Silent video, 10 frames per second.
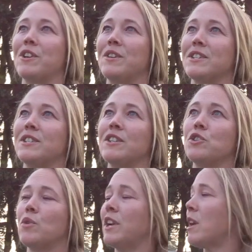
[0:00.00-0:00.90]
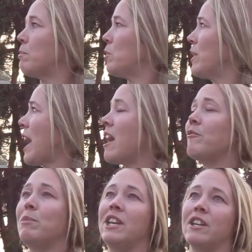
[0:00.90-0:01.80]
You can still join up, and we
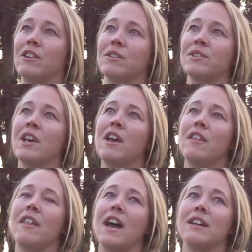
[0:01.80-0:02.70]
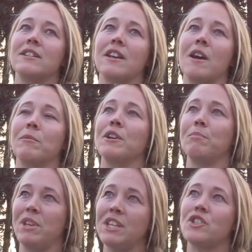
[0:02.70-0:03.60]
have beginners that um,
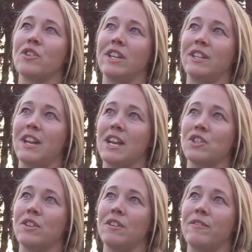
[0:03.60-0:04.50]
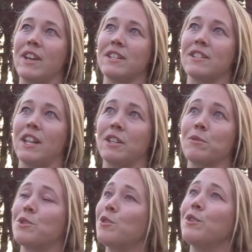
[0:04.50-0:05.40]
compete during the national event. Like
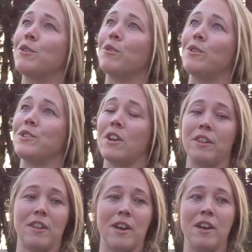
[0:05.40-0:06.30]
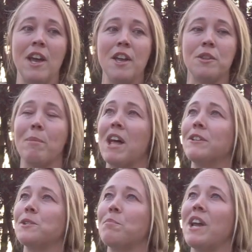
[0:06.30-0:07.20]
those two-year-olds on the the
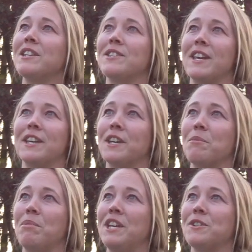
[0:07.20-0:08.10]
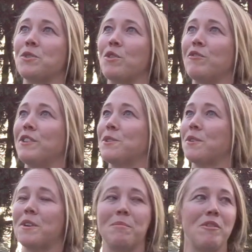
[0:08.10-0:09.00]
balance bikes, they can compete, and
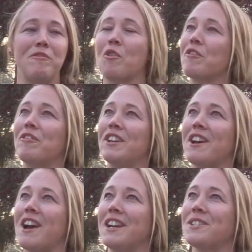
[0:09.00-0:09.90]
trophies are about four feet high.